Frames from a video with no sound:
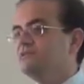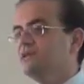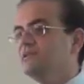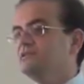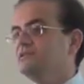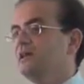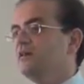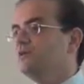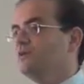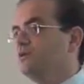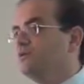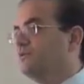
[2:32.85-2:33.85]
studies, now
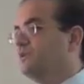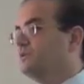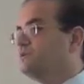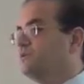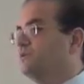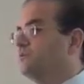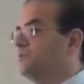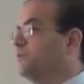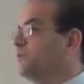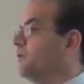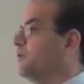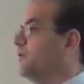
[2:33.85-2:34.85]
you know things hopefully
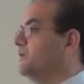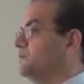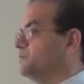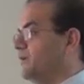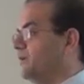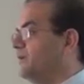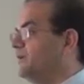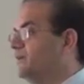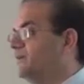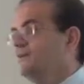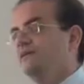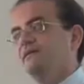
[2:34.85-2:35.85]
are more electronic.
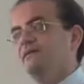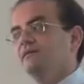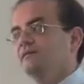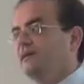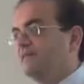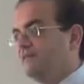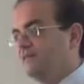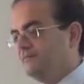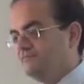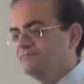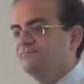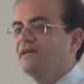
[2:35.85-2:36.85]
Not
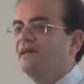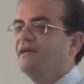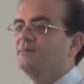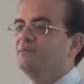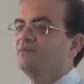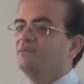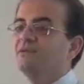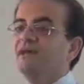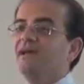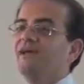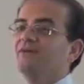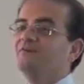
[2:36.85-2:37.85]
then. I pulled
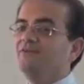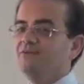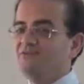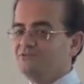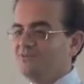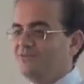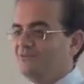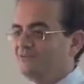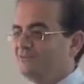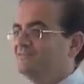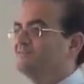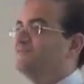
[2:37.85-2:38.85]
every
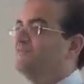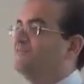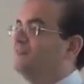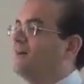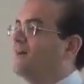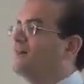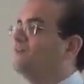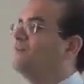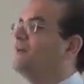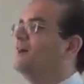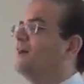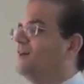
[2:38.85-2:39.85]
chart,
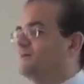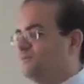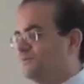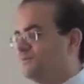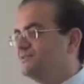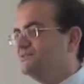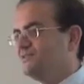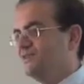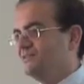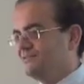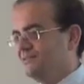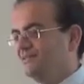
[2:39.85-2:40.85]
500
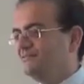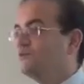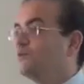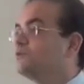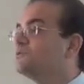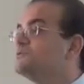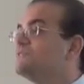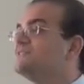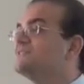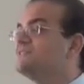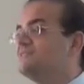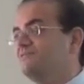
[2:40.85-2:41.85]
charts,
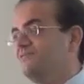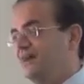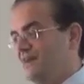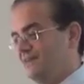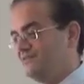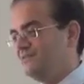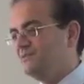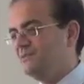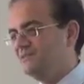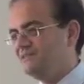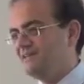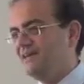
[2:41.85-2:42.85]
465 to
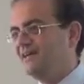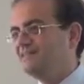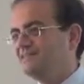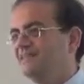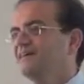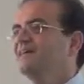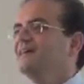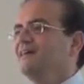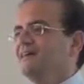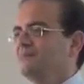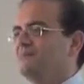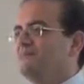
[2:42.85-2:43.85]
be exact.
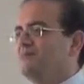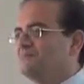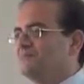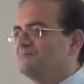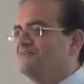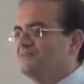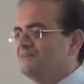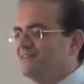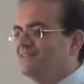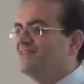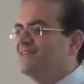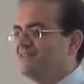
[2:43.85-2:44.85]
I remember
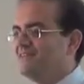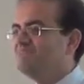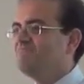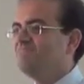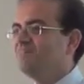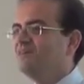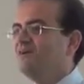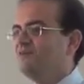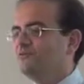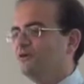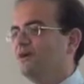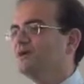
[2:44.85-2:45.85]
vividly, over